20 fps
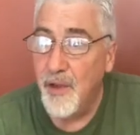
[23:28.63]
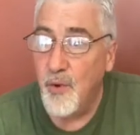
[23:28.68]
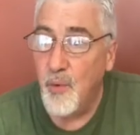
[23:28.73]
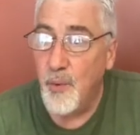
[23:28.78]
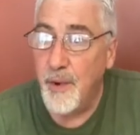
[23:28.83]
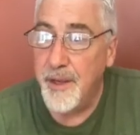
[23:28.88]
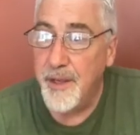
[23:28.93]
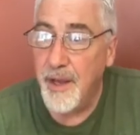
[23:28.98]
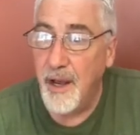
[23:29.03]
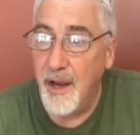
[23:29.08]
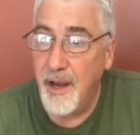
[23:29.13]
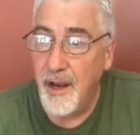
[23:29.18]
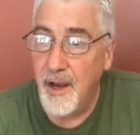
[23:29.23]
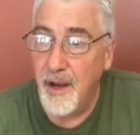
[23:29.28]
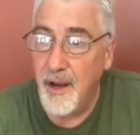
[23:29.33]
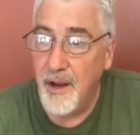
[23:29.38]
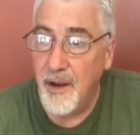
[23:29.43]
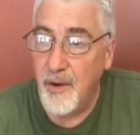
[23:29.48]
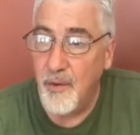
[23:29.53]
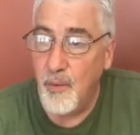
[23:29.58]
We,
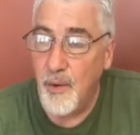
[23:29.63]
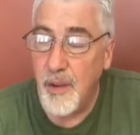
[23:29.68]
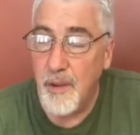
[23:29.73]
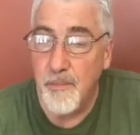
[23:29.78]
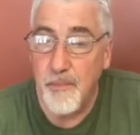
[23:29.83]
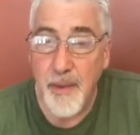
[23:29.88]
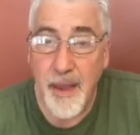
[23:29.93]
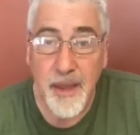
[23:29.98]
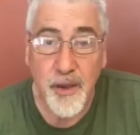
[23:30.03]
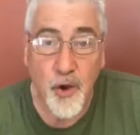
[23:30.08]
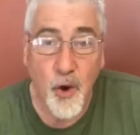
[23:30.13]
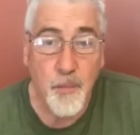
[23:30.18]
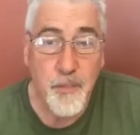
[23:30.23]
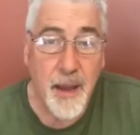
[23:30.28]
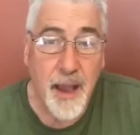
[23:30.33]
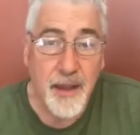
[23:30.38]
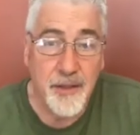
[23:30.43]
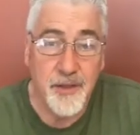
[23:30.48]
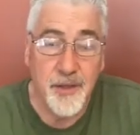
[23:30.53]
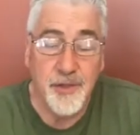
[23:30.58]
uh, we may go
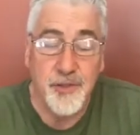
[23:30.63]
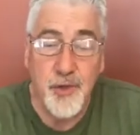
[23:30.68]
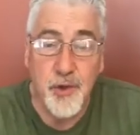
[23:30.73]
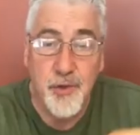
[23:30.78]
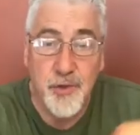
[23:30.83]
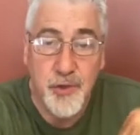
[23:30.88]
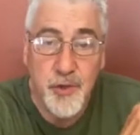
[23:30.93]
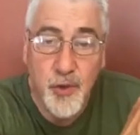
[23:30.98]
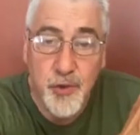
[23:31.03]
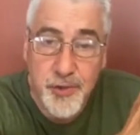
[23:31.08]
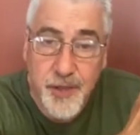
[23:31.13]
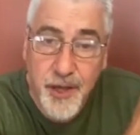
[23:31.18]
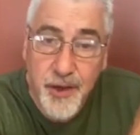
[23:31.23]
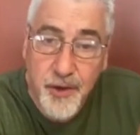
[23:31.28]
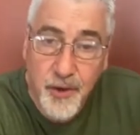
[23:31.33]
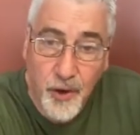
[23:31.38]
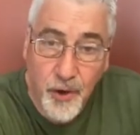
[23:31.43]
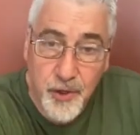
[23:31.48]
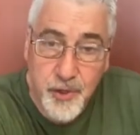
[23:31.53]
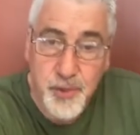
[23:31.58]
back to using
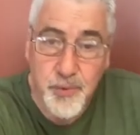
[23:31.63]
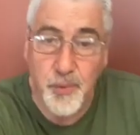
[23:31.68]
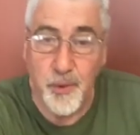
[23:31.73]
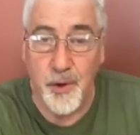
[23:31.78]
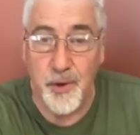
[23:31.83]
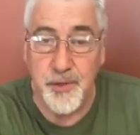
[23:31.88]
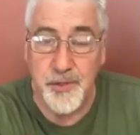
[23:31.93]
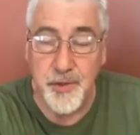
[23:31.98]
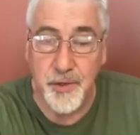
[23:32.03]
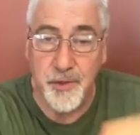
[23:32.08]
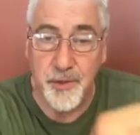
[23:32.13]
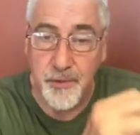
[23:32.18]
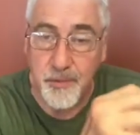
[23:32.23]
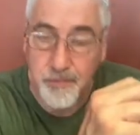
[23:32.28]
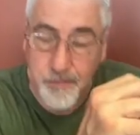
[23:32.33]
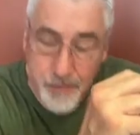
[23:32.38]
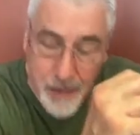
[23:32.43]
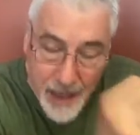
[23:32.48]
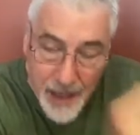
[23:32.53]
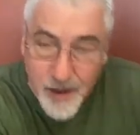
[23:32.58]
curse words or
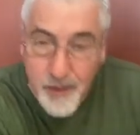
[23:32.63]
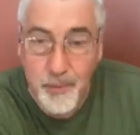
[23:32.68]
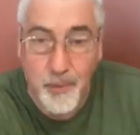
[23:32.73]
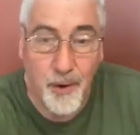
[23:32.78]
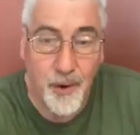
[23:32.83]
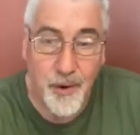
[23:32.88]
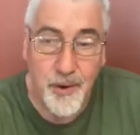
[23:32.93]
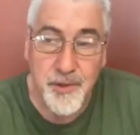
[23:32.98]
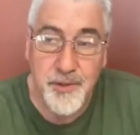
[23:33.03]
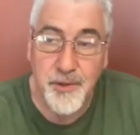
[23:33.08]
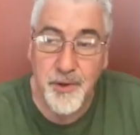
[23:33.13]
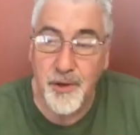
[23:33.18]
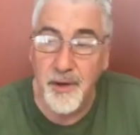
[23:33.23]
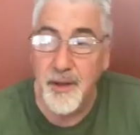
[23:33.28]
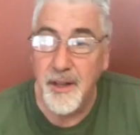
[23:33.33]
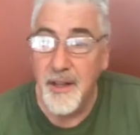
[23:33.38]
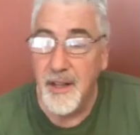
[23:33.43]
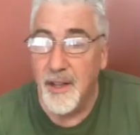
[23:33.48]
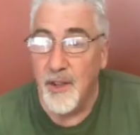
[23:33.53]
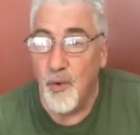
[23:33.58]
bad words, or
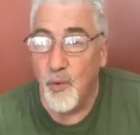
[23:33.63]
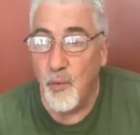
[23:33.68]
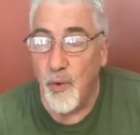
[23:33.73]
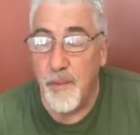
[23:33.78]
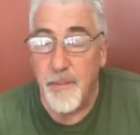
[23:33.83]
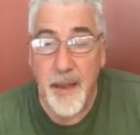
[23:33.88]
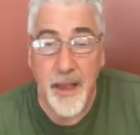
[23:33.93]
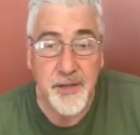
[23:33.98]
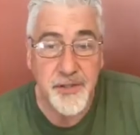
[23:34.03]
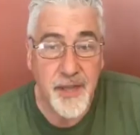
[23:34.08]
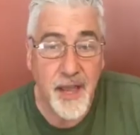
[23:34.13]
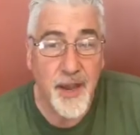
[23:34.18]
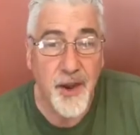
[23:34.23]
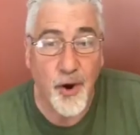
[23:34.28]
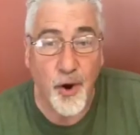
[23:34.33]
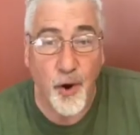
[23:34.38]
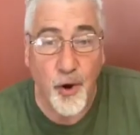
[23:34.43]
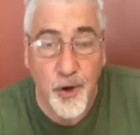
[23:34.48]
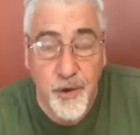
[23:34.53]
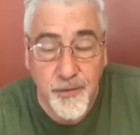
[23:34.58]
we may say
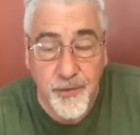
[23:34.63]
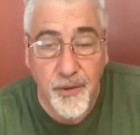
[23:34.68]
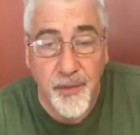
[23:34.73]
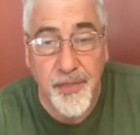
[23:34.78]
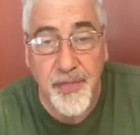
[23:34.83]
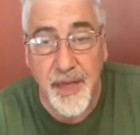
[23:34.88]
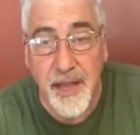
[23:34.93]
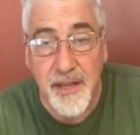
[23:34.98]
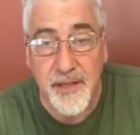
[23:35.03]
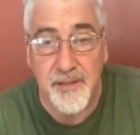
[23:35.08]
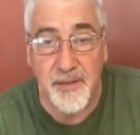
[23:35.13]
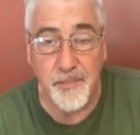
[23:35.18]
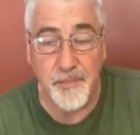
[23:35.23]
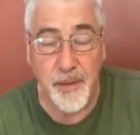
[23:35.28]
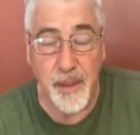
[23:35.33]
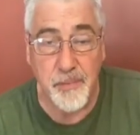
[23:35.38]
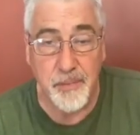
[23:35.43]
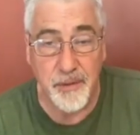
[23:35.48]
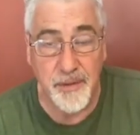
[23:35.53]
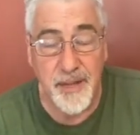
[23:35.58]
hurtful things to
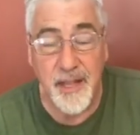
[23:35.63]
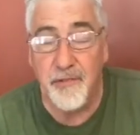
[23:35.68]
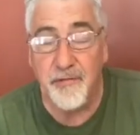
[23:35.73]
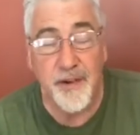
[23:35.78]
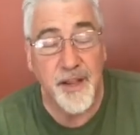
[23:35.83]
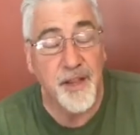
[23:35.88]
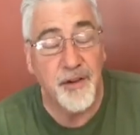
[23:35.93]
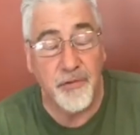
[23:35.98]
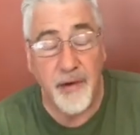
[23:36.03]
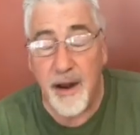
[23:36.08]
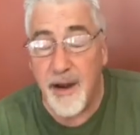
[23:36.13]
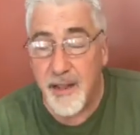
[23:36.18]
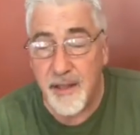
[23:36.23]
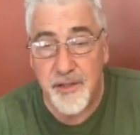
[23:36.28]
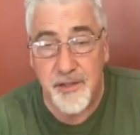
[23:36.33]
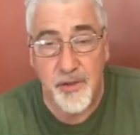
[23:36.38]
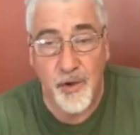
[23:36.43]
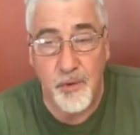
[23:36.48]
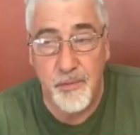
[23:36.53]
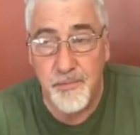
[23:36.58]
people and then regret
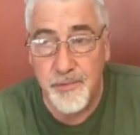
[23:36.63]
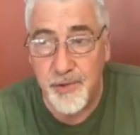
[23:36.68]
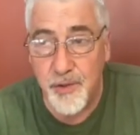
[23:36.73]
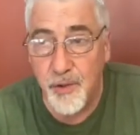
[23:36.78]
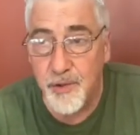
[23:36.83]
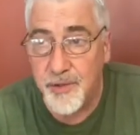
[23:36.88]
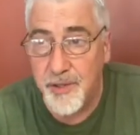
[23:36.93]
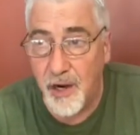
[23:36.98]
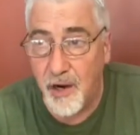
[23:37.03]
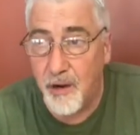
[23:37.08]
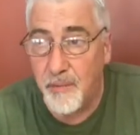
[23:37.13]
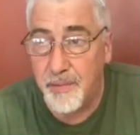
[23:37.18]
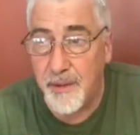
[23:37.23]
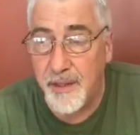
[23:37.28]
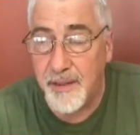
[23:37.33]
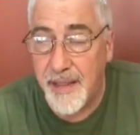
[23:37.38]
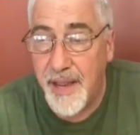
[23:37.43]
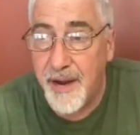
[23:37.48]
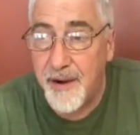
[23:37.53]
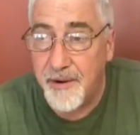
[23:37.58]
it so, so terribly
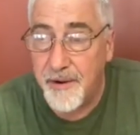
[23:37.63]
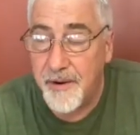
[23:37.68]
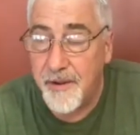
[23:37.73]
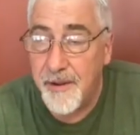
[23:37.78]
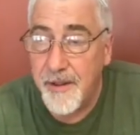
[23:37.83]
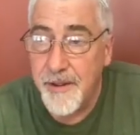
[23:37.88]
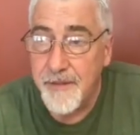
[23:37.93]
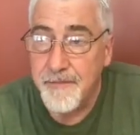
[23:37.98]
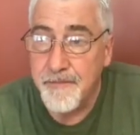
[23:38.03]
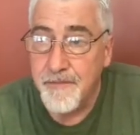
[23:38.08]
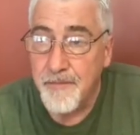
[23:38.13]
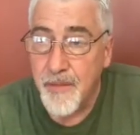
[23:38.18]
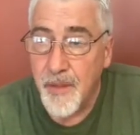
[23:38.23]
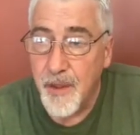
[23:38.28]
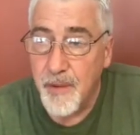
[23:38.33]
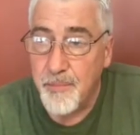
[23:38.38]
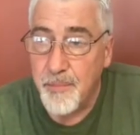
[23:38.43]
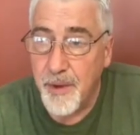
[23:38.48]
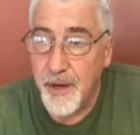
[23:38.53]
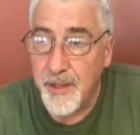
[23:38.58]
later.
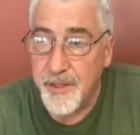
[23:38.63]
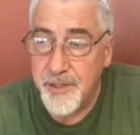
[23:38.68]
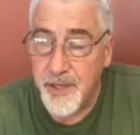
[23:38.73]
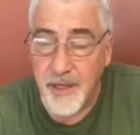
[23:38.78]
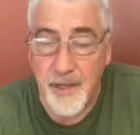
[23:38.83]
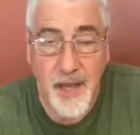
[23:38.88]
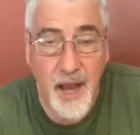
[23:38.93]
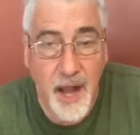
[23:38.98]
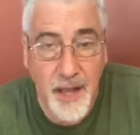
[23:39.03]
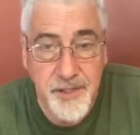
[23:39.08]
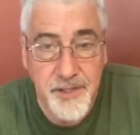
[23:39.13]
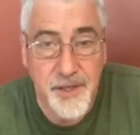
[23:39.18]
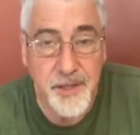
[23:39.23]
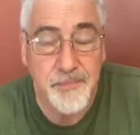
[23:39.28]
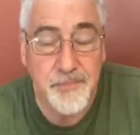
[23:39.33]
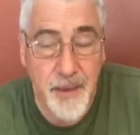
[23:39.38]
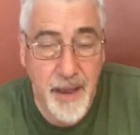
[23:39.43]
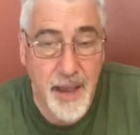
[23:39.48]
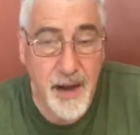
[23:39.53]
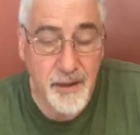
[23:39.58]
But it's a
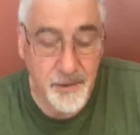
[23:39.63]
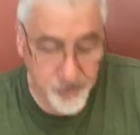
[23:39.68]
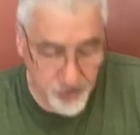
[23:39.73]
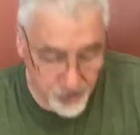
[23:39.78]
constant battle